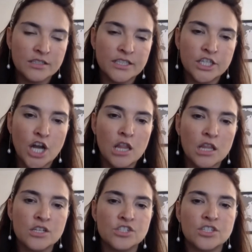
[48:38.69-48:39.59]
to their
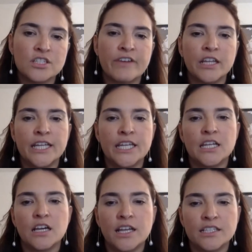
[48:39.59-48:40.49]
knowledge as
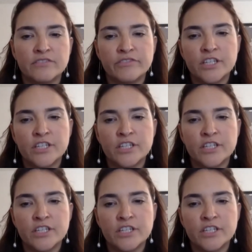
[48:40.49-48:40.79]
violating collective